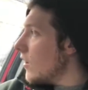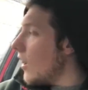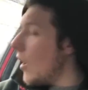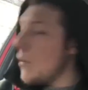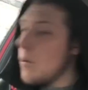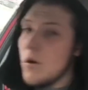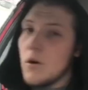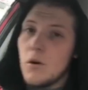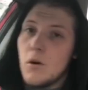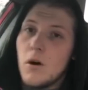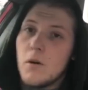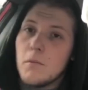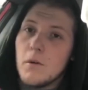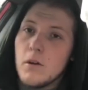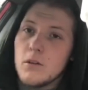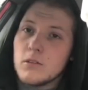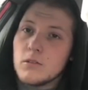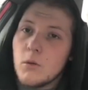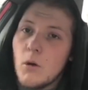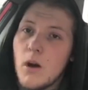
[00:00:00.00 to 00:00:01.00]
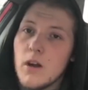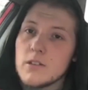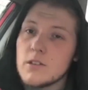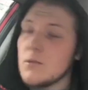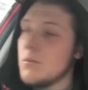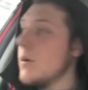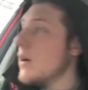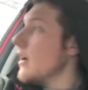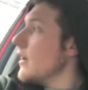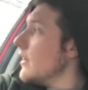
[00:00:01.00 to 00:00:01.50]
I want to upload twice
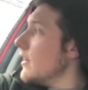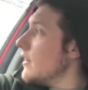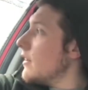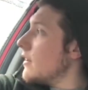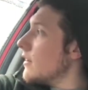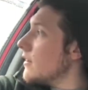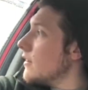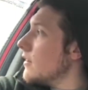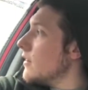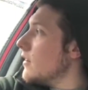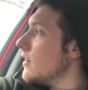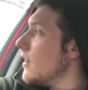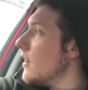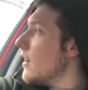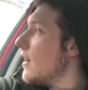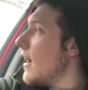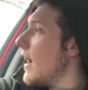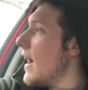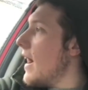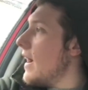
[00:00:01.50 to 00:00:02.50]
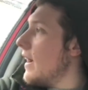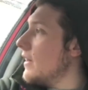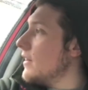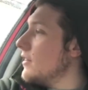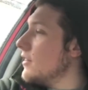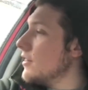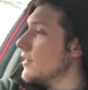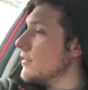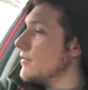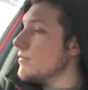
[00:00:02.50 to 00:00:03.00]
a week,
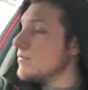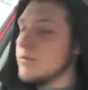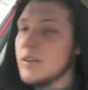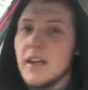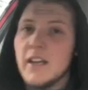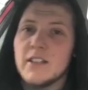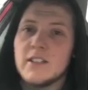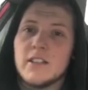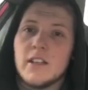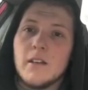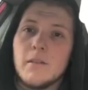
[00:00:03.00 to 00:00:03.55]
and it's